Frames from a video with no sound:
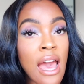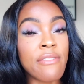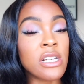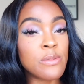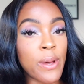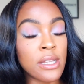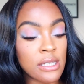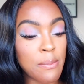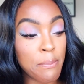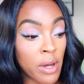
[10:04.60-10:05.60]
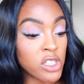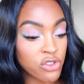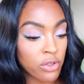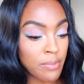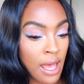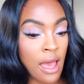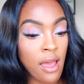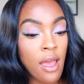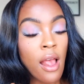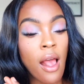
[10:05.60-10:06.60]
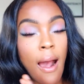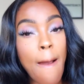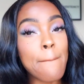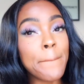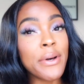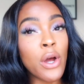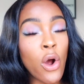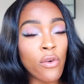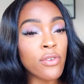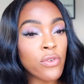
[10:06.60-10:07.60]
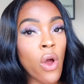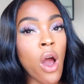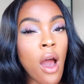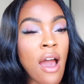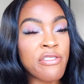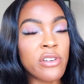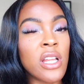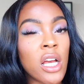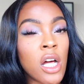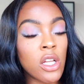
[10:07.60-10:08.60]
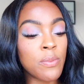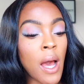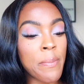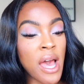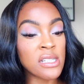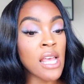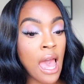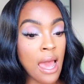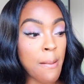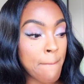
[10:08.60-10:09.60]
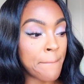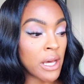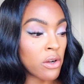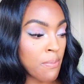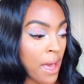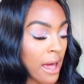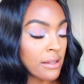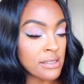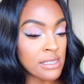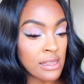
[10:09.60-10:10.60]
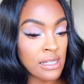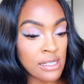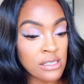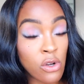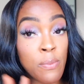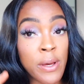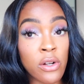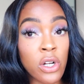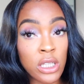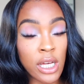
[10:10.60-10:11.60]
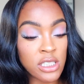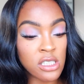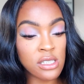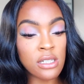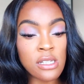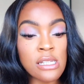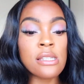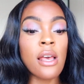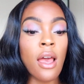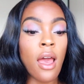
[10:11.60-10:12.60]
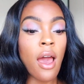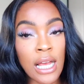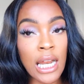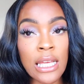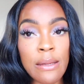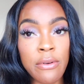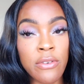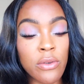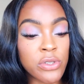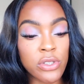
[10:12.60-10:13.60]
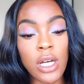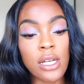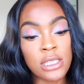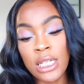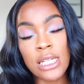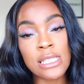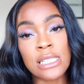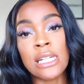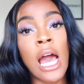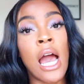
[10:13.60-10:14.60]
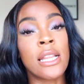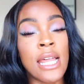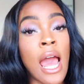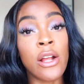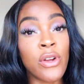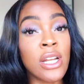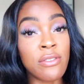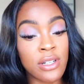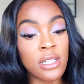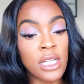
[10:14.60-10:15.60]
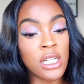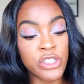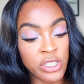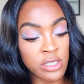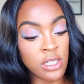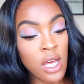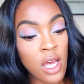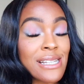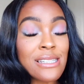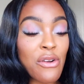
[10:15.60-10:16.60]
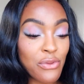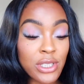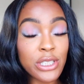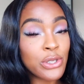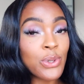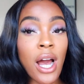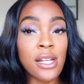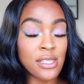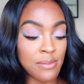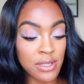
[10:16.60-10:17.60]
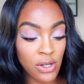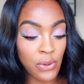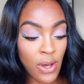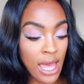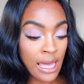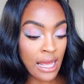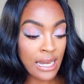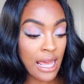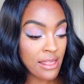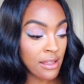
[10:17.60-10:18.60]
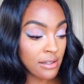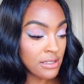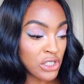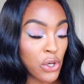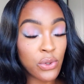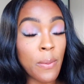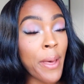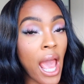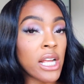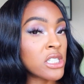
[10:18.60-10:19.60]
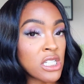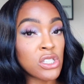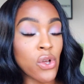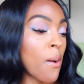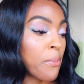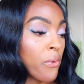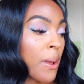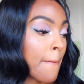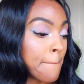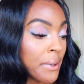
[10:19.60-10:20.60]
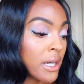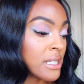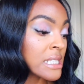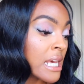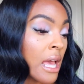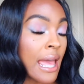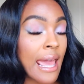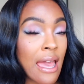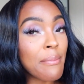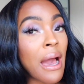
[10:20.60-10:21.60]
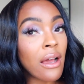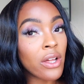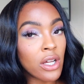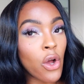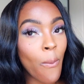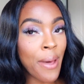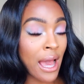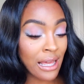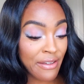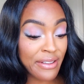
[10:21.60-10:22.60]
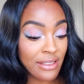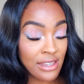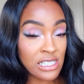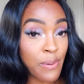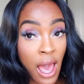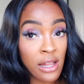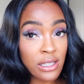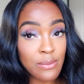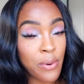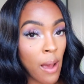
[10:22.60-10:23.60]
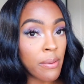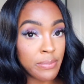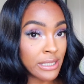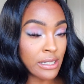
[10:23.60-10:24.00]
have expected much from that. But overall, I feel like Colourpop has had better palettes than this, or better collections than this. I gotta keep it real with you guys, like it's not that great of a collection. It's a really cute concept though, and the packaging is on point. But am I gonna go back in this palette? Probably